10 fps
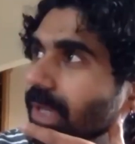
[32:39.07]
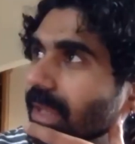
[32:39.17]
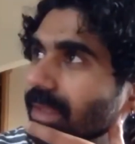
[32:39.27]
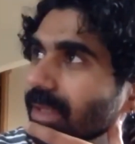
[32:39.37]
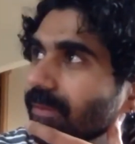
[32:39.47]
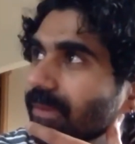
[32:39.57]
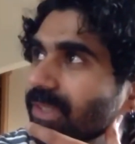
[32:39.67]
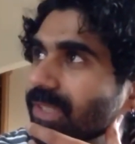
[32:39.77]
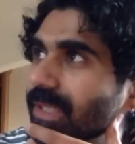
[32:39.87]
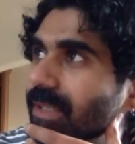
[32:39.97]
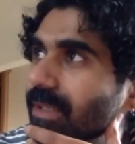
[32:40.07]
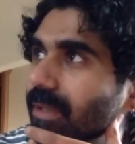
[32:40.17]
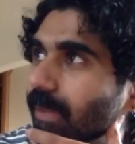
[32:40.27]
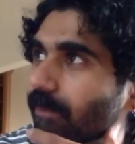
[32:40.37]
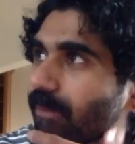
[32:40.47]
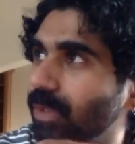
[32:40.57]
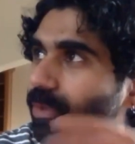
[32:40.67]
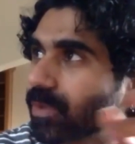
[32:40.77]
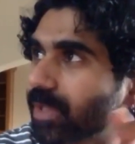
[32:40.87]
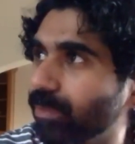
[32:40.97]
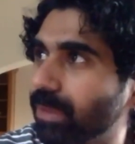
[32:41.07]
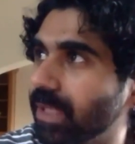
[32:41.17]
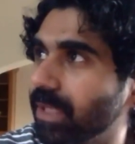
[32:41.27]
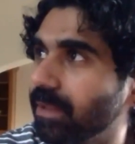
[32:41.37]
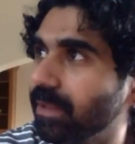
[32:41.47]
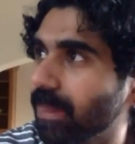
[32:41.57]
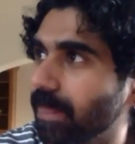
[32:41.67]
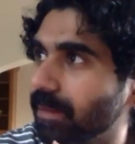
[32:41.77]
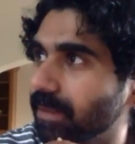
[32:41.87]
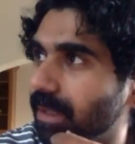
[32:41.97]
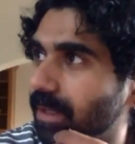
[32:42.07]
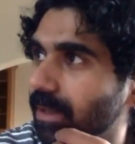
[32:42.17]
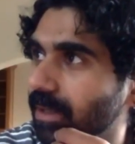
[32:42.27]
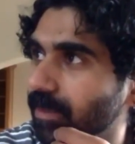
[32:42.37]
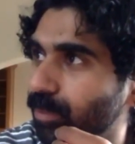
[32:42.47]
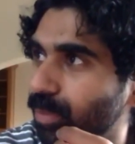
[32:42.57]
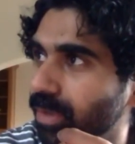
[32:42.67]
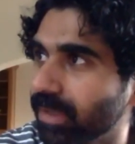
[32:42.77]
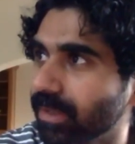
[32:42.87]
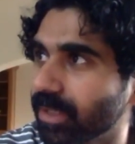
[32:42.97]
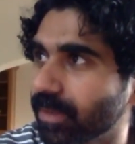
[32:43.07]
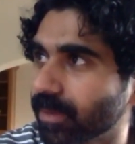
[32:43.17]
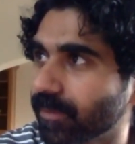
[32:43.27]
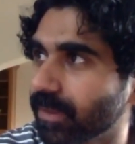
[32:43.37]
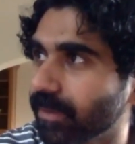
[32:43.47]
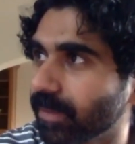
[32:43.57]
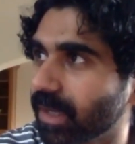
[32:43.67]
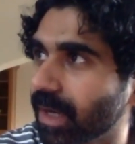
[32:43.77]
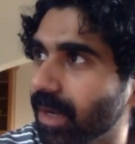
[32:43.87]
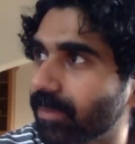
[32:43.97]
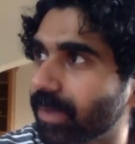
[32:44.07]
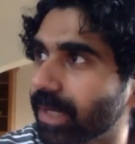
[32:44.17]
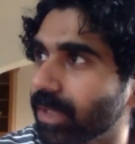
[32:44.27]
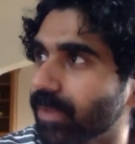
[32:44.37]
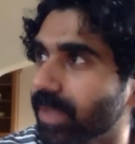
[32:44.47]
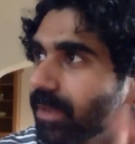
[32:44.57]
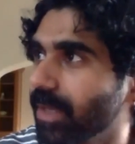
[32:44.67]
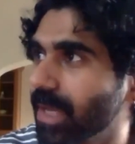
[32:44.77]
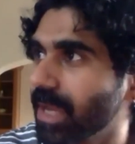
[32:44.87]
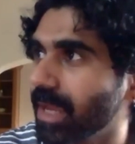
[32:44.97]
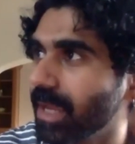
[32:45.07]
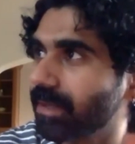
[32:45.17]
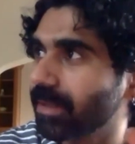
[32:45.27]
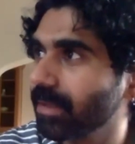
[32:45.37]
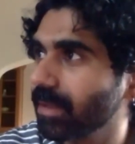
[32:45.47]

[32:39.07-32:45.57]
I think even just when you simply put it in terms of the cup, right? You said it